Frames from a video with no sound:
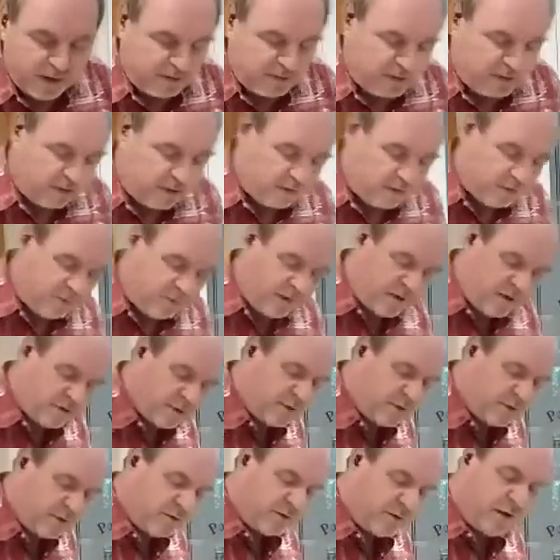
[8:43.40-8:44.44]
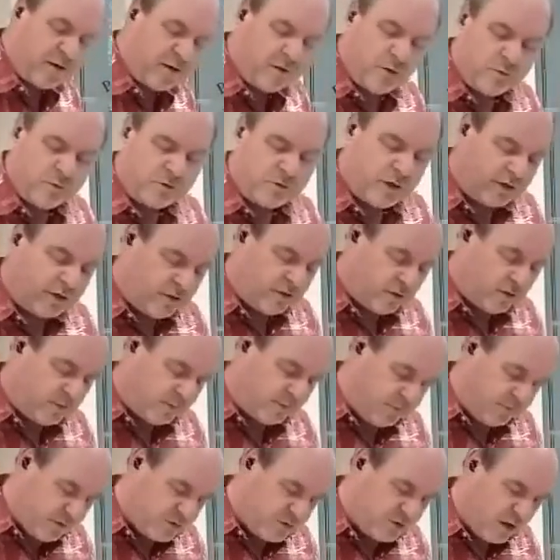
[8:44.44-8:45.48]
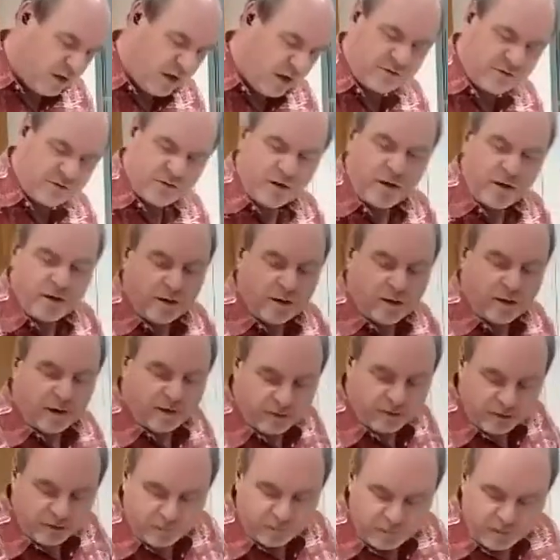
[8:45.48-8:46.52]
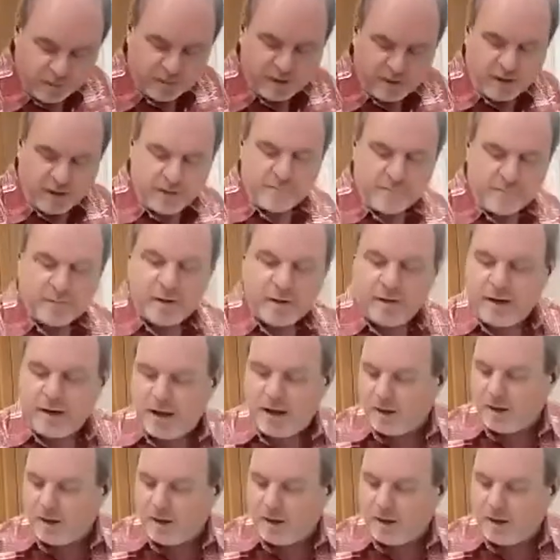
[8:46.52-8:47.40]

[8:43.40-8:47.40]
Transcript: that I did in advance, so I, I, told you I did the fish sauce, I did the marinade, and